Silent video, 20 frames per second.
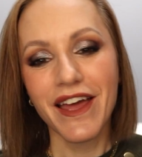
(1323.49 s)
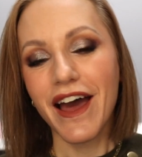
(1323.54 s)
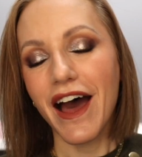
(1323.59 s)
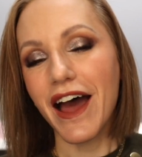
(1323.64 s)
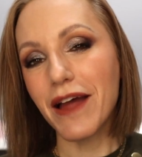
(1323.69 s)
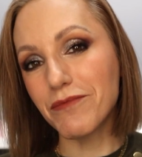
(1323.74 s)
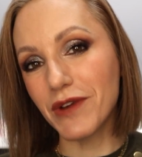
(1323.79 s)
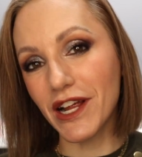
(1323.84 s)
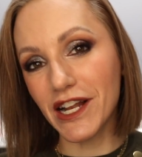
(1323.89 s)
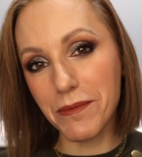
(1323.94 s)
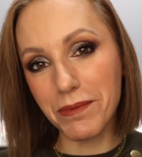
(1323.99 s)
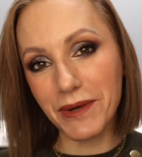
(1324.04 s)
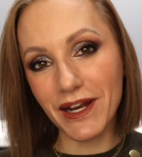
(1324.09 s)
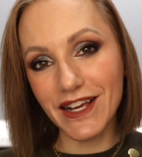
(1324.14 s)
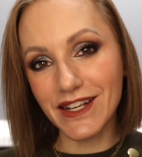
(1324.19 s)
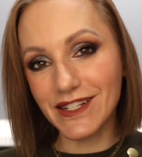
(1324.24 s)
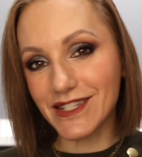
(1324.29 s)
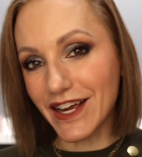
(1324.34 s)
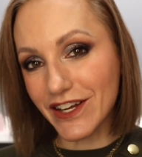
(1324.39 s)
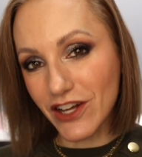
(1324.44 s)
I'm really
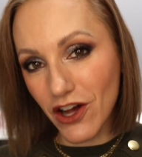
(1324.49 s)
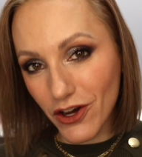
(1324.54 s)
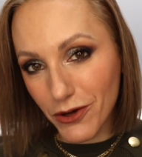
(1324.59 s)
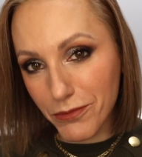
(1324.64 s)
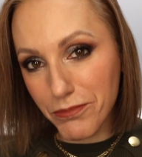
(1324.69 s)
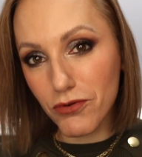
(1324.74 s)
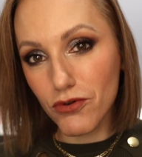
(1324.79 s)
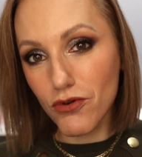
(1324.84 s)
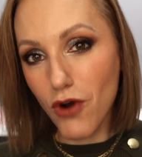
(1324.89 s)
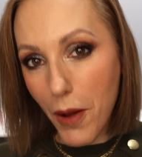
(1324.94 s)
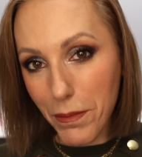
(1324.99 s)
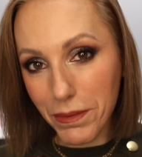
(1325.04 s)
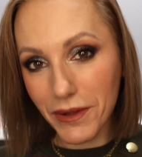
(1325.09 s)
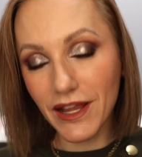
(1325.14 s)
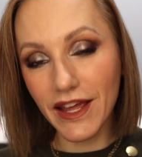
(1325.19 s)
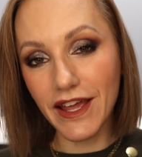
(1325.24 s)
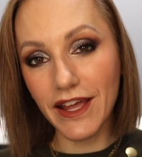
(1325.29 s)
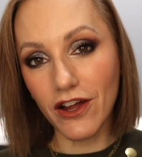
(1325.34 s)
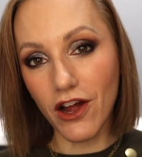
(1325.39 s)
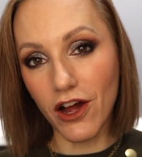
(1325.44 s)
pleased I got
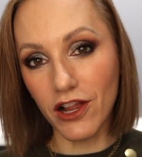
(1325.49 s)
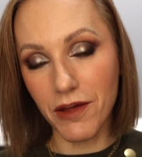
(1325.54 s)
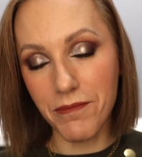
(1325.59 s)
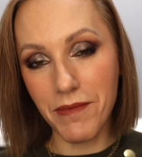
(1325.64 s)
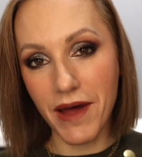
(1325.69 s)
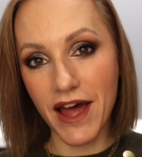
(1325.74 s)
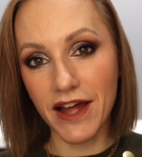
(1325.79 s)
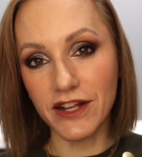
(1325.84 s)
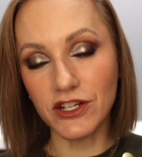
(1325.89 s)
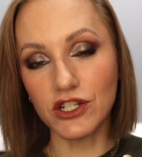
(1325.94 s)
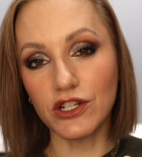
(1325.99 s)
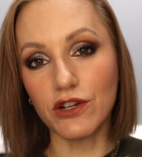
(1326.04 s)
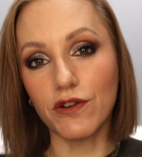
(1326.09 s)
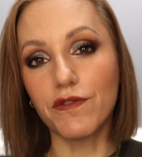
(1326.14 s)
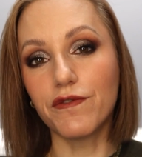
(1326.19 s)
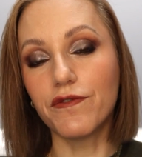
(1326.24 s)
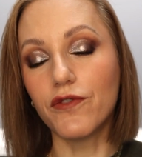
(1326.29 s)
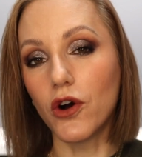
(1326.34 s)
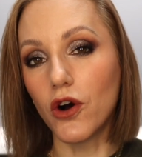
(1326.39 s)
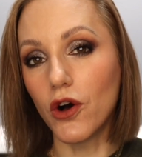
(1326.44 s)
properly colour matched
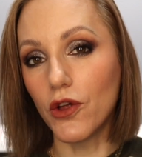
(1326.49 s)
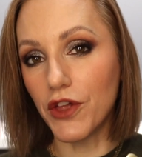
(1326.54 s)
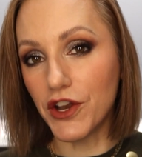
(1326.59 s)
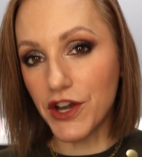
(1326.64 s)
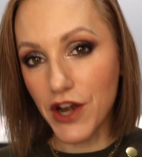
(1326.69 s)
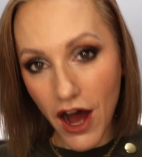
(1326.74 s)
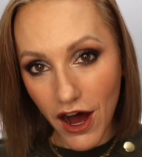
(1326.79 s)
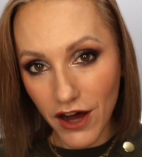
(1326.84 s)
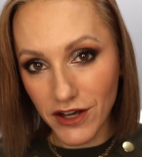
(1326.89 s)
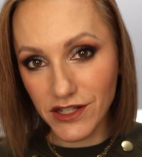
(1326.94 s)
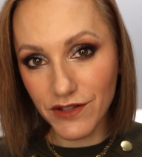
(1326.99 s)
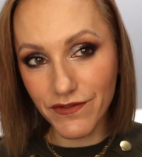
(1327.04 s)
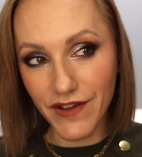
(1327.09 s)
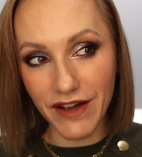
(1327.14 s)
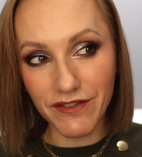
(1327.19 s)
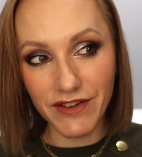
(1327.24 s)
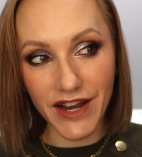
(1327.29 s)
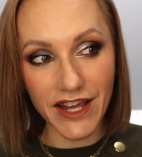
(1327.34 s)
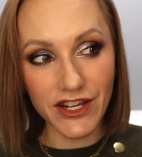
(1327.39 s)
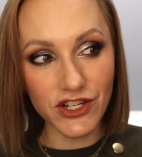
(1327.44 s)
for the Nars
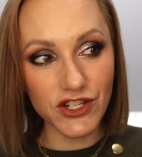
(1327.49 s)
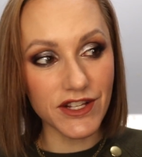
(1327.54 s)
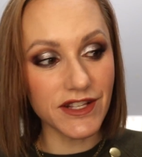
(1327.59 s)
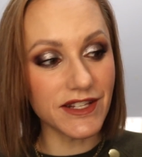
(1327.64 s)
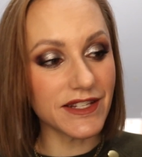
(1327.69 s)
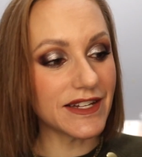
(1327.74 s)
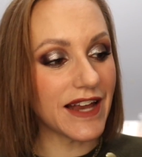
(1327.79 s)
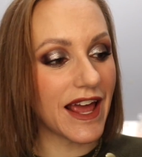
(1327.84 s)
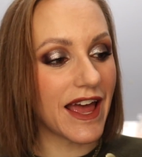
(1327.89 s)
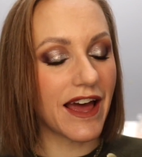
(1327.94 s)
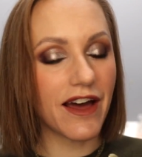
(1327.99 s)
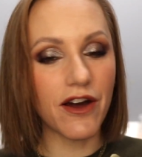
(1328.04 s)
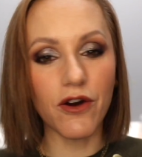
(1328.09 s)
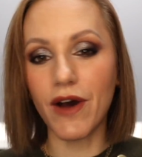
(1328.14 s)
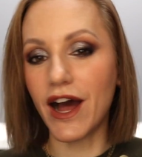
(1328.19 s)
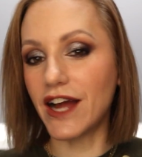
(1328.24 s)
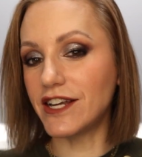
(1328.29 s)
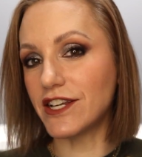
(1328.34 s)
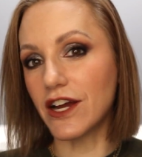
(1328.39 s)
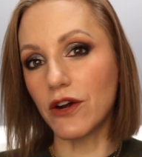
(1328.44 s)
foundations now.
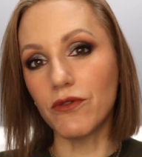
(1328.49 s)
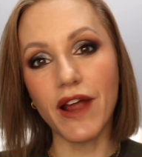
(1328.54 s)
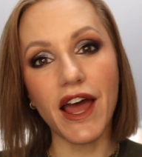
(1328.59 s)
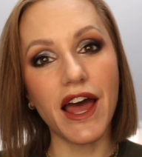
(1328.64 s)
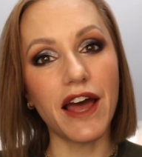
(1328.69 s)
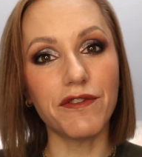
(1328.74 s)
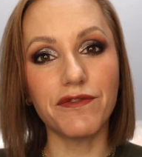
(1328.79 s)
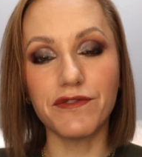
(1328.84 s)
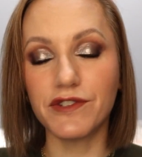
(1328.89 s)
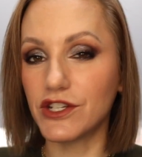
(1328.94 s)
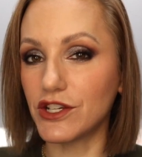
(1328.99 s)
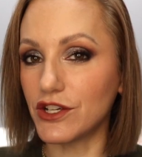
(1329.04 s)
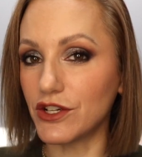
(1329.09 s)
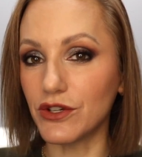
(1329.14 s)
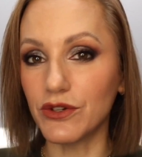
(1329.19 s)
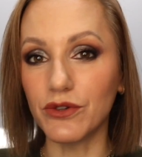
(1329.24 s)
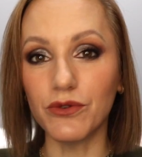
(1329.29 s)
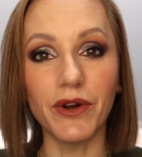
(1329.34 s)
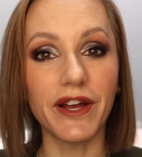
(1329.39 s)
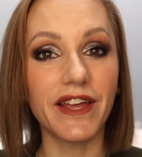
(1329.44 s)
I don't have
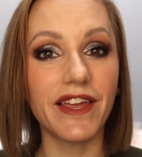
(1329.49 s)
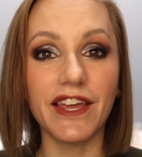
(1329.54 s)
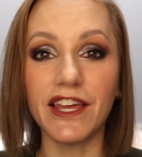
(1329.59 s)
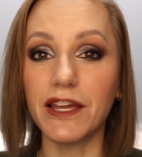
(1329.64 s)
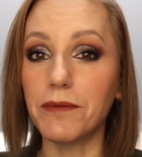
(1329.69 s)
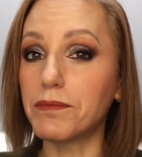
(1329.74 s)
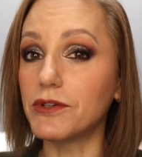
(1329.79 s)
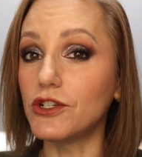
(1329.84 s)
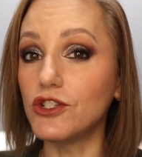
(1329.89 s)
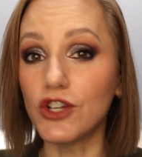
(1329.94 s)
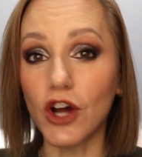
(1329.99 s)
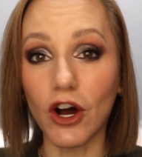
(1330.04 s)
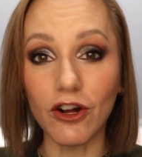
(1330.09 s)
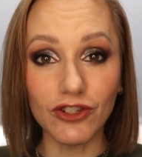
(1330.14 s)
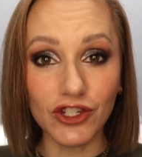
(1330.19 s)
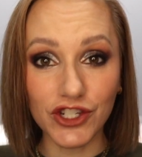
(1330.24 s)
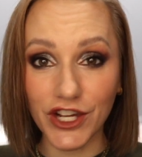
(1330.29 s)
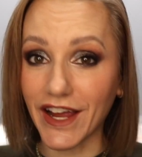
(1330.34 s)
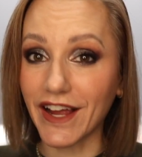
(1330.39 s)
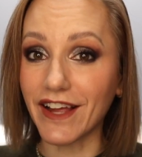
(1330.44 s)
to keep
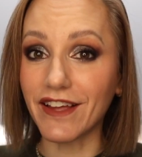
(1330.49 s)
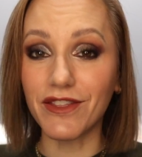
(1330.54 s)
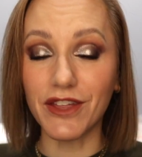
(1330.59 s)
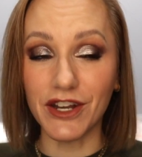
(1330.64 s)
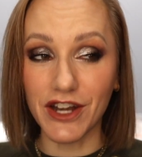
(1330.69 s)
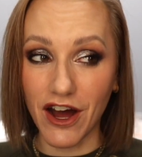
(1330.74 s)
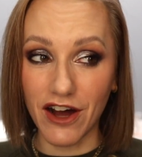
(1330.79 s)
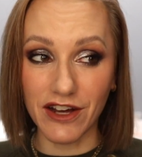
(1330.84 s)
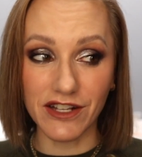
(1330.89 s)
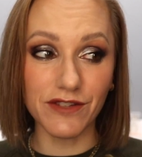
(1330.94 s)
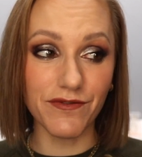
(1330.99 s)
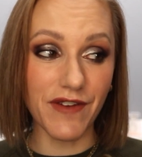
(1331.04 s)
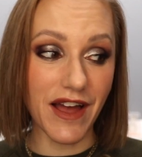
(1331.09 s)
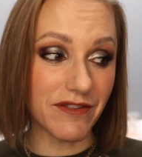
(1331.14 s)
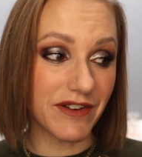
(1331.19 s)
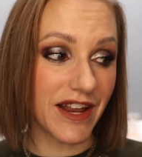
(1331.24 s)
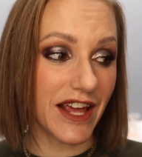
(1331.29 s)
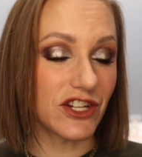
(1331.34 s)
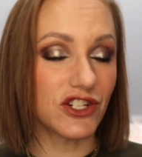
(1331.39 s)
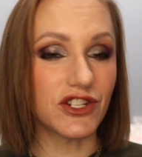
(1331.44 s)
dodging the Nars
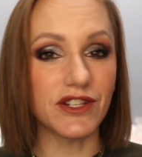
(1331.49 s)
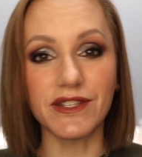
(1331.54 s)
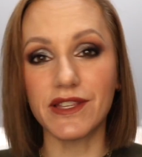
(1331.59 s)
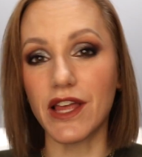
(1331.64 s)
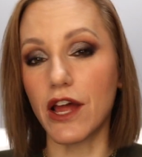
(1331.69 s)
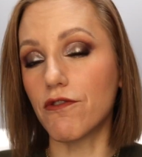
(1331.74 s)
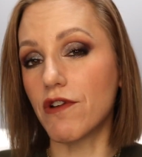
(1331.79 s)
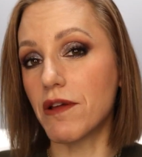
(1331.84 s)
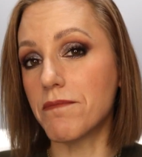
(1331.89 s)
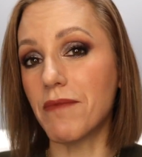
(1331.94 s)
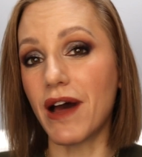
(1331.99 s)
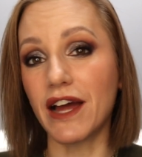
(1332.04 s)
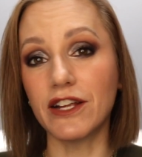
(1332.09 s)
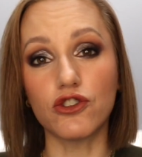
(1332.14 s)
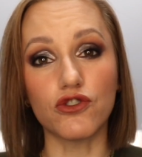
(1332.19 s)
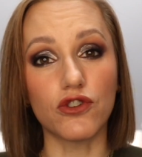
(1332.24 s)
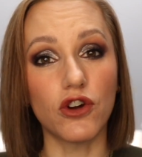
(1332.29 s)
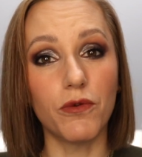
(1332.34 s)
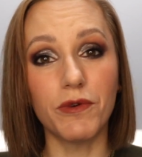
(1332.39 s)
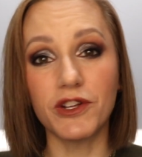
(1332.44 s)
foundations that are in my
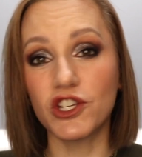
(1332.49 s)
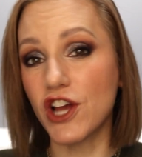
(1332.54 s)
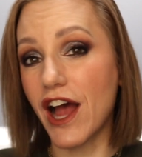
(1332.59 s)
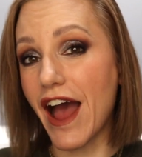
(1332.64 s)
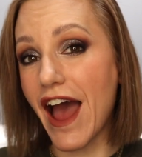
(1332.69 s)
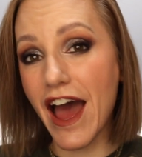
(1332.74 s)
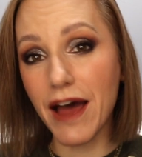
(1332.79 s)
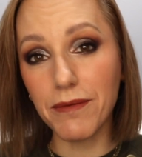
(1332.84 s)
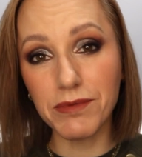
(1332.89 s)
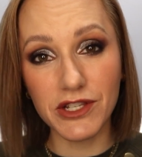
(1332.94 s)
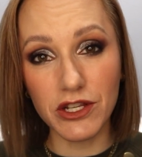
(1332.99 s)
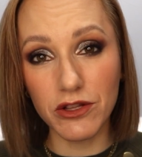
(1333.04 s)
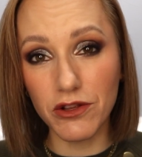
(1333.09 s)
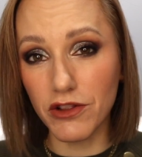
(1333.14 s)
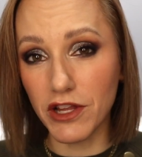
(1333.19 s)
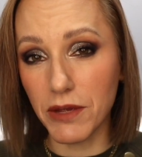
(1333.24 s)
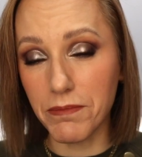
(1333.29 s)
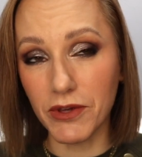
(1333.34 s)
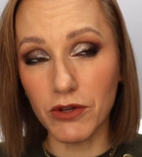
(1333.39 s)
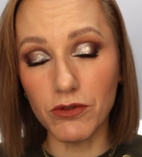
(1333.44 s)
drawer, which are
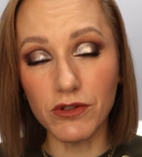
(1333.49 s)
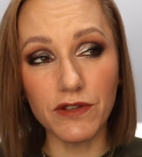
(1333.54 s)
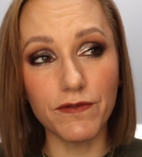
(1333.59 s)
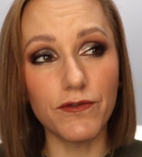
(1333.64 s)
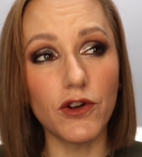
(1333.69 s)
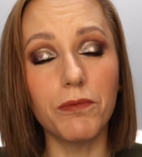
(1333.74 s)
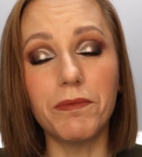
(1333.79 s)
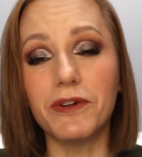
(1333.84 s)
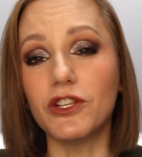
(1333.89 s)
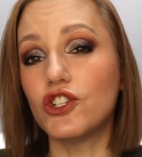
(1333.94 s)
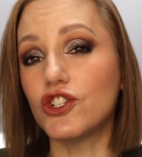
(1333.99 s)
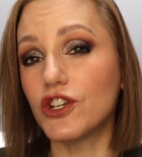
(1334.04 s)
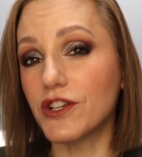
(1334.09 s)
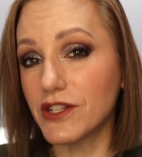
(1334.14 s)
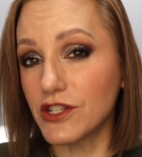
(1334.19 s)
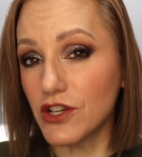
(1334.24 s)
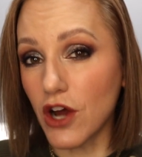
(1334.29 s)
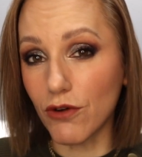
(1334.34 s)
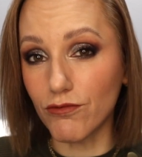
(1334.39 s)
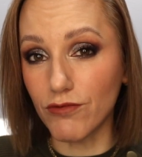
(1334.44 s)
absolutely beautiful, but
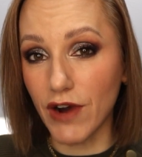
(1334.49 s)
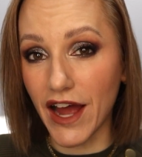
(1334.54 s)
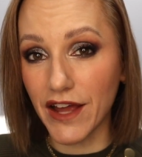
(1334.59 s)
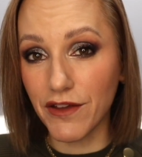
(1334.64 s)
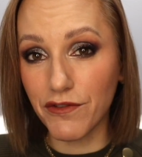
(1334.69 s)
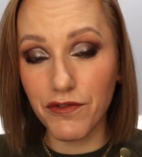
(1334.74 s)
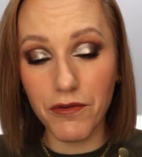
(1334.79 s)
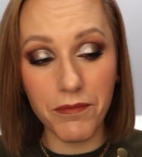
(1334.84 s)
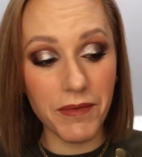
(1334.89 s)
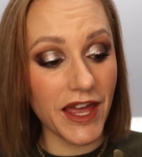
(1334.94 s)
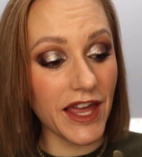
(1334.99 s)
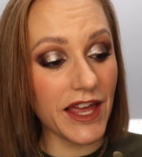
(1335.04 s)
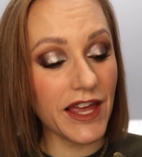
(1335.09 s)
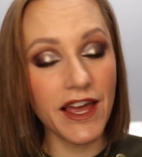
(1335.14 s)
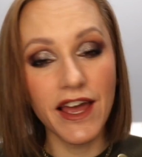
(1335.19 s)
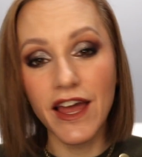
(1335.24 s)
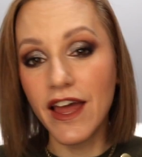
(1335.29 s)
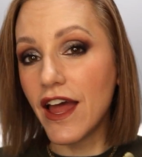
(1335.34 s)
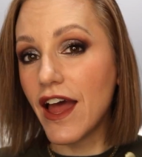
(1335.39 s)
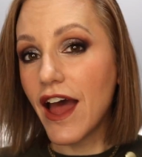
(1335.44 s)
just not right for me.